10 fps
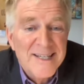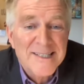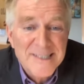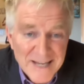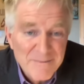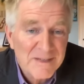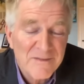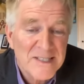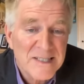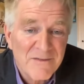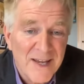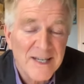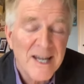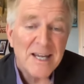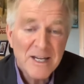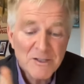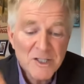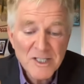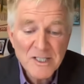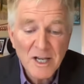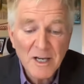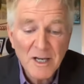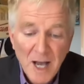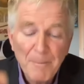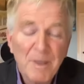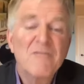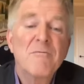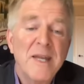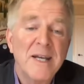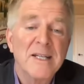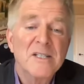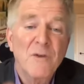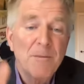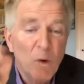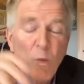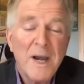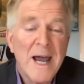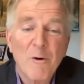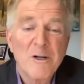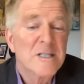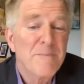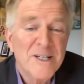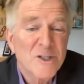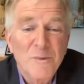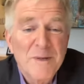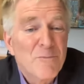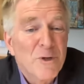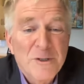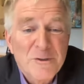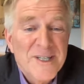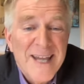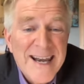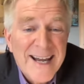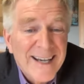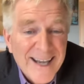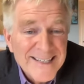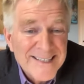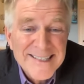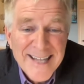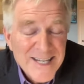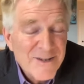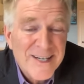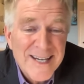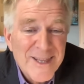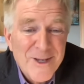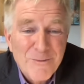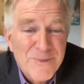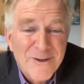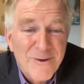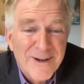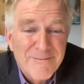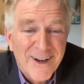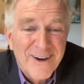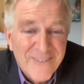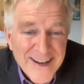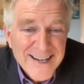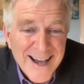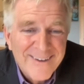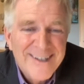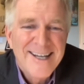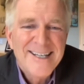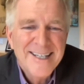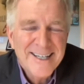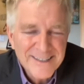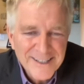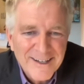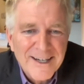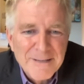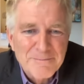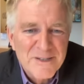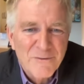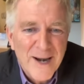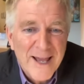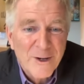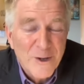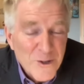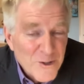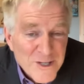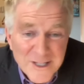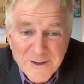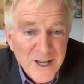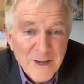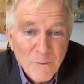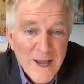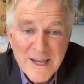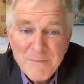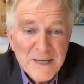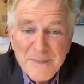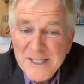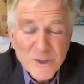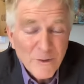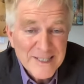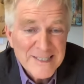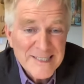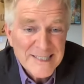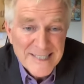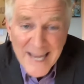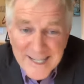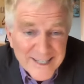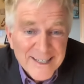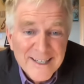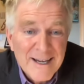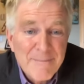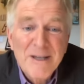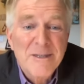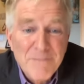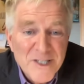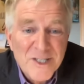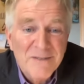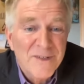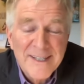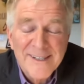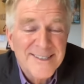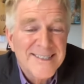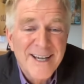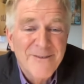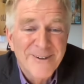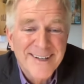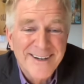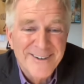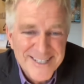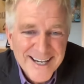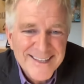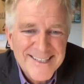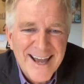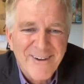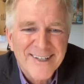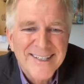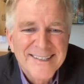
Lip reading: the excitement of this event. Here's just a couple of minutes from the 1 hour special we produced, and I'd like to take you to Ethiopia and Guatemala right now to get a little glimpse of what I learned and why it made me so excited about the mission of ELCA World Hunger. Check this out.